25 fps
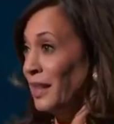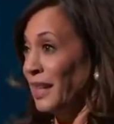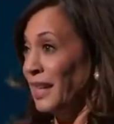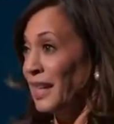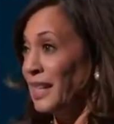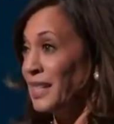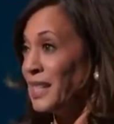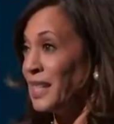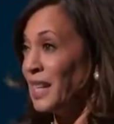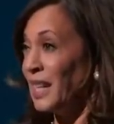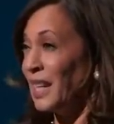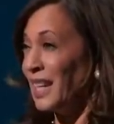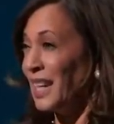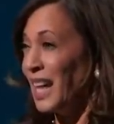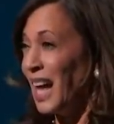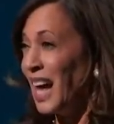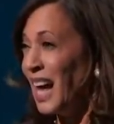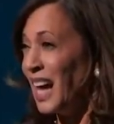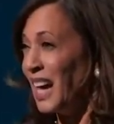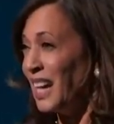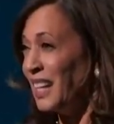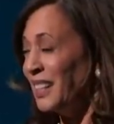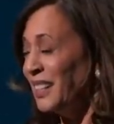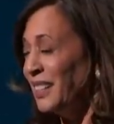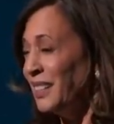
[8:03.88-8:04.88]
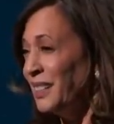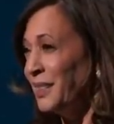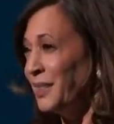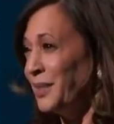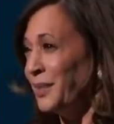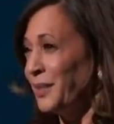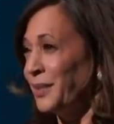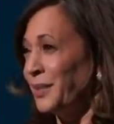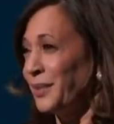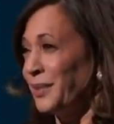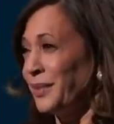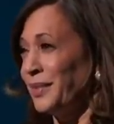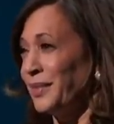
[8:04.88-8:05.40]
It's a lot.
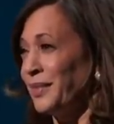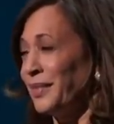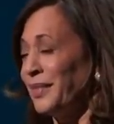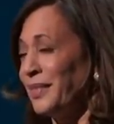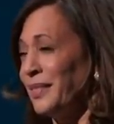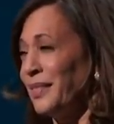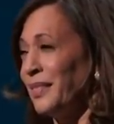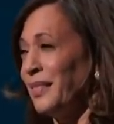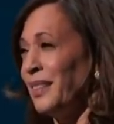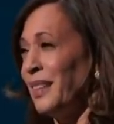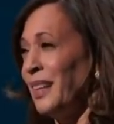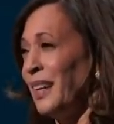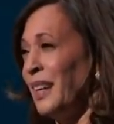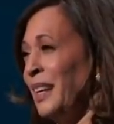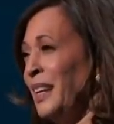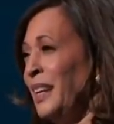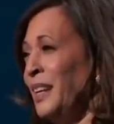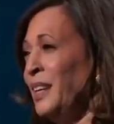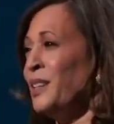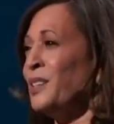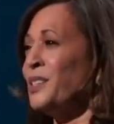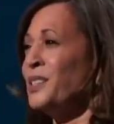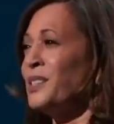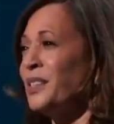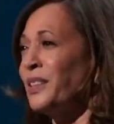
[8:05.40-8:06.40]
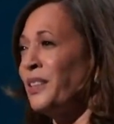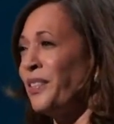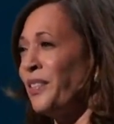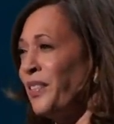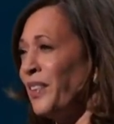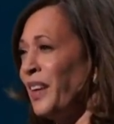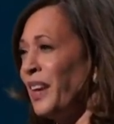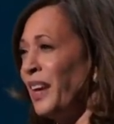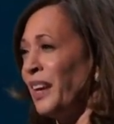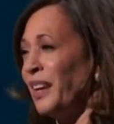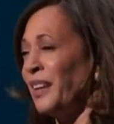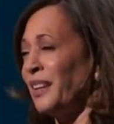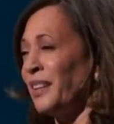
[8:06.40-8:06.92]
And here's the
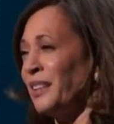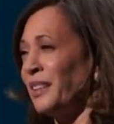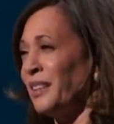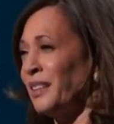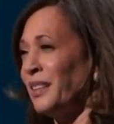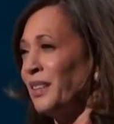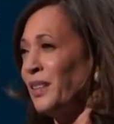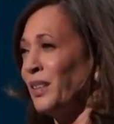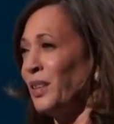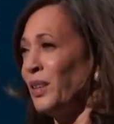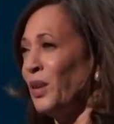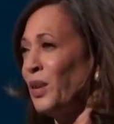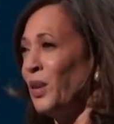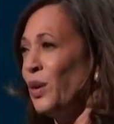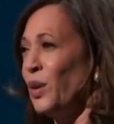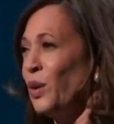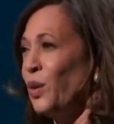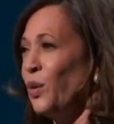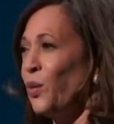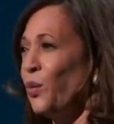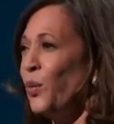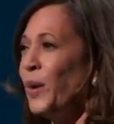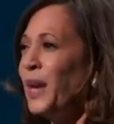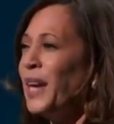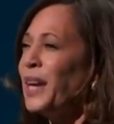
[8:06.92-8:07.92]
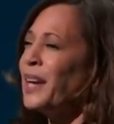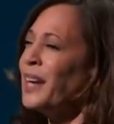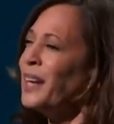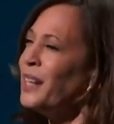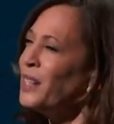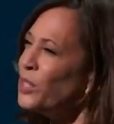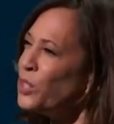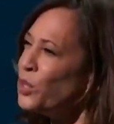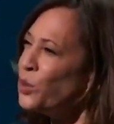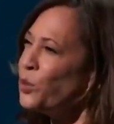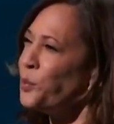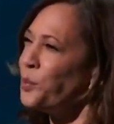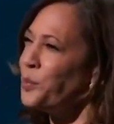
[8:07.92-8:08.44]
thing. We can
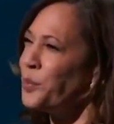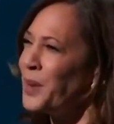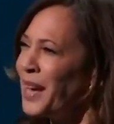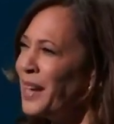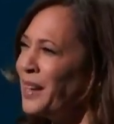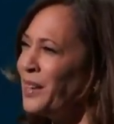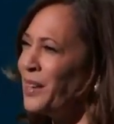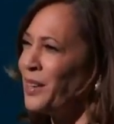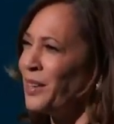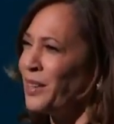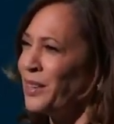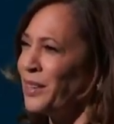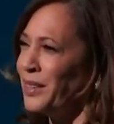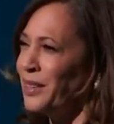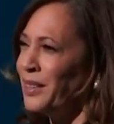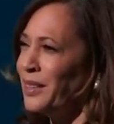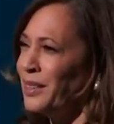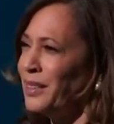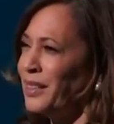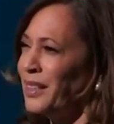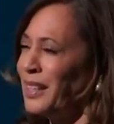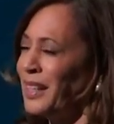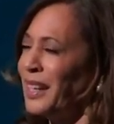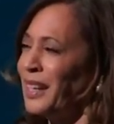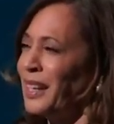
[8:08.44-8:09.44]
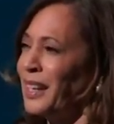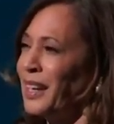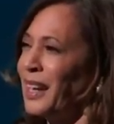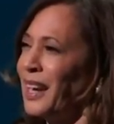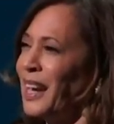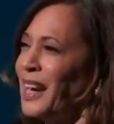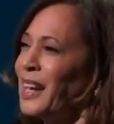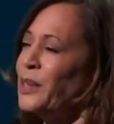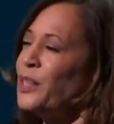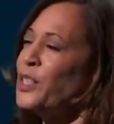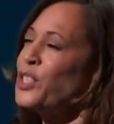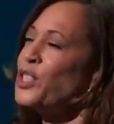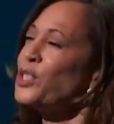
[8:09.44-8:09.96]
do better
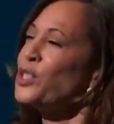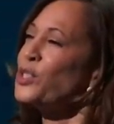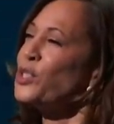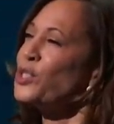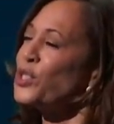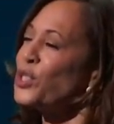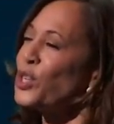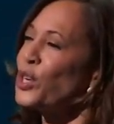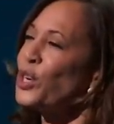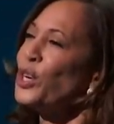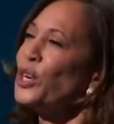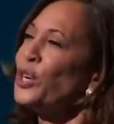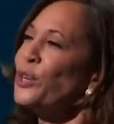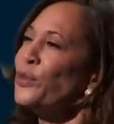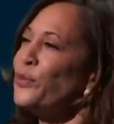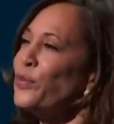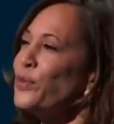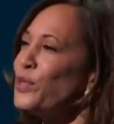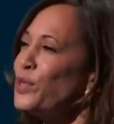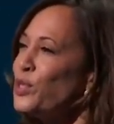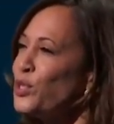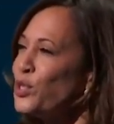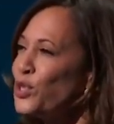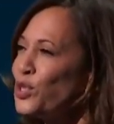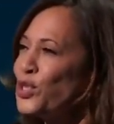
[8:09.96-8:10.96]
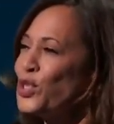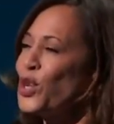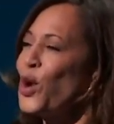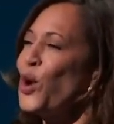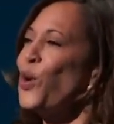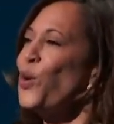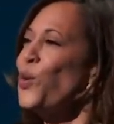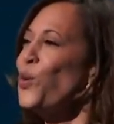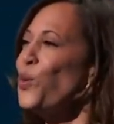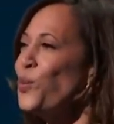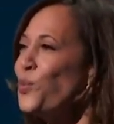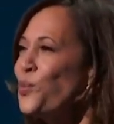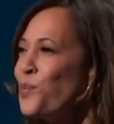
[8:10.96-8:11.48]
and deserve
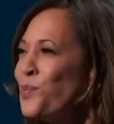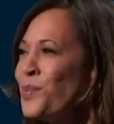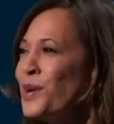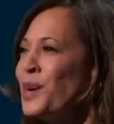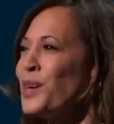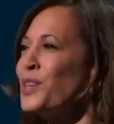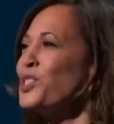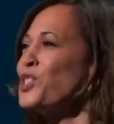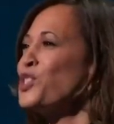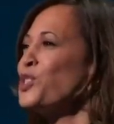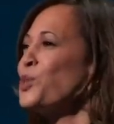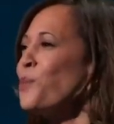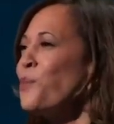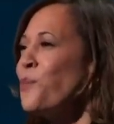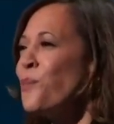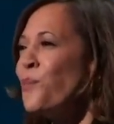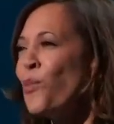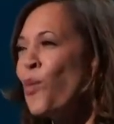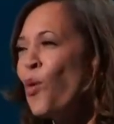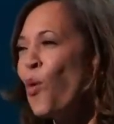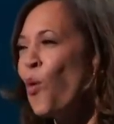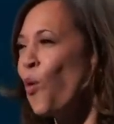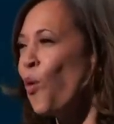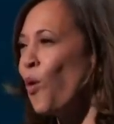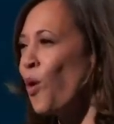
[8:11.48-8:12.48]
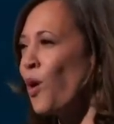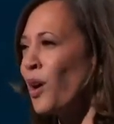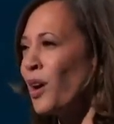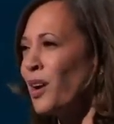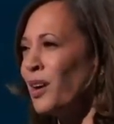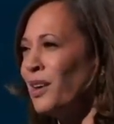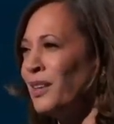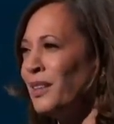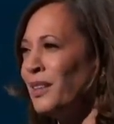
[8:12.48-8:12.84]
so much more.